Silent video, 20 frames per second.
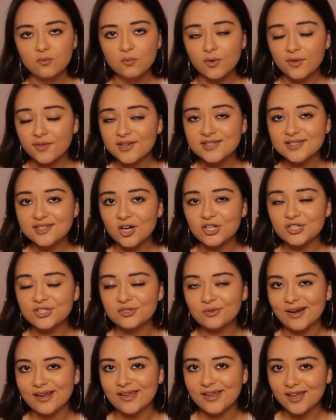Will they start
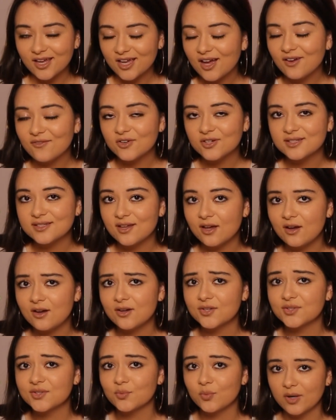striking cover
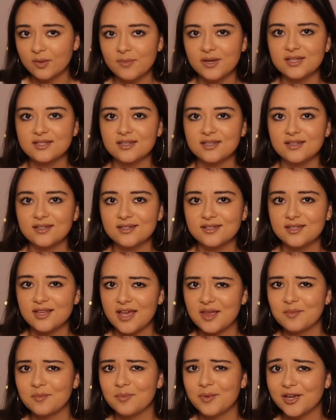songs, remixes,
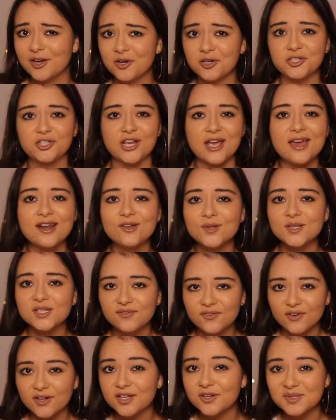and bigger
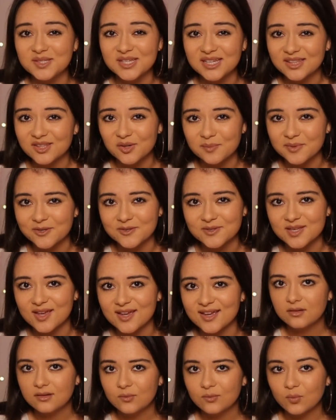channels for using their
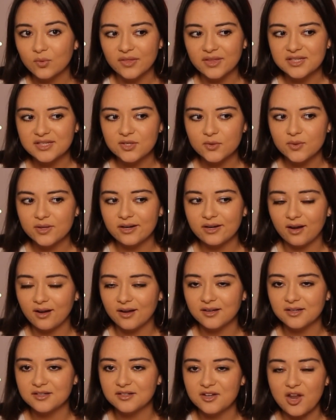music? Will they do it
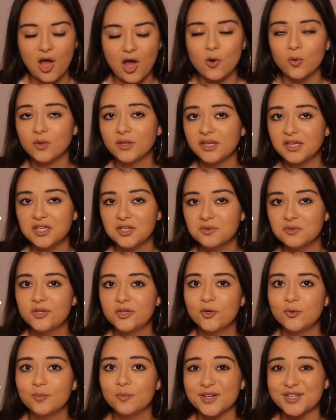on not only
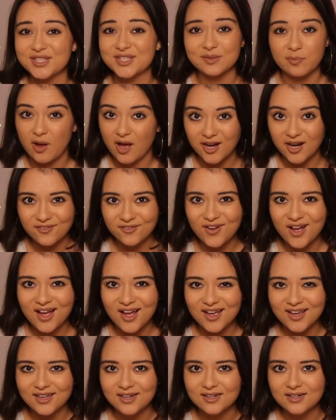YouTube, but
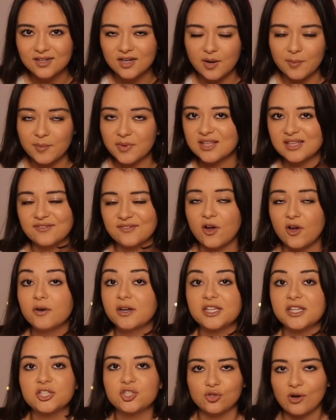Spotify? I mean, they've
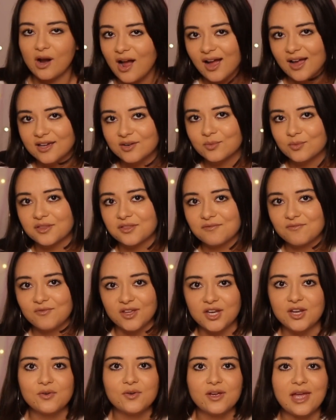already tried with
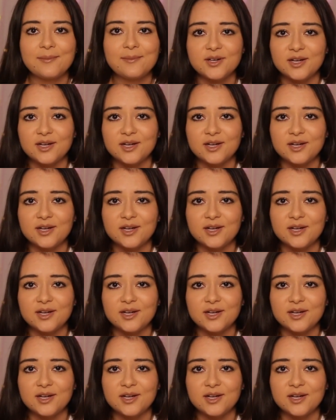Video Game